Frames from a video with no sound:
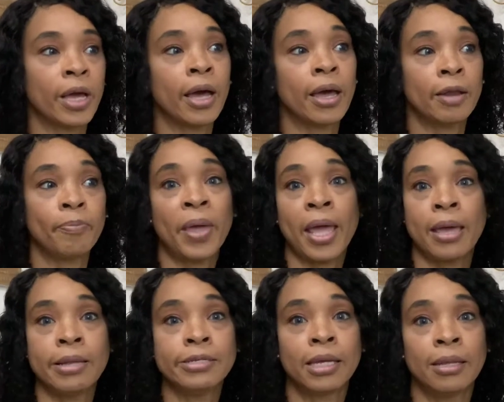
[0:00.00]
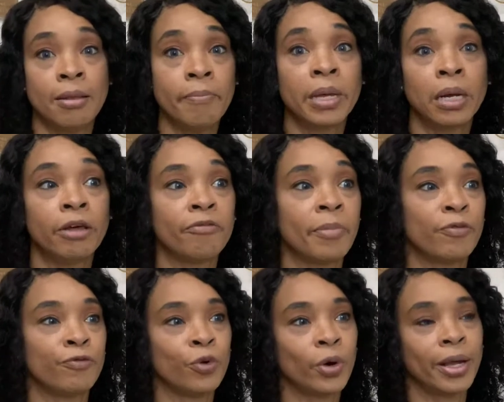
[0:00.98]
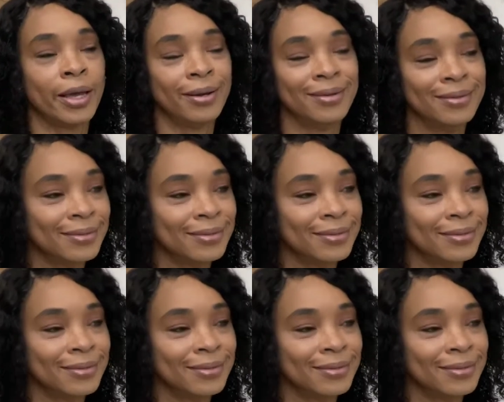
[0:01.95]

I had paint in the middle of my forehead.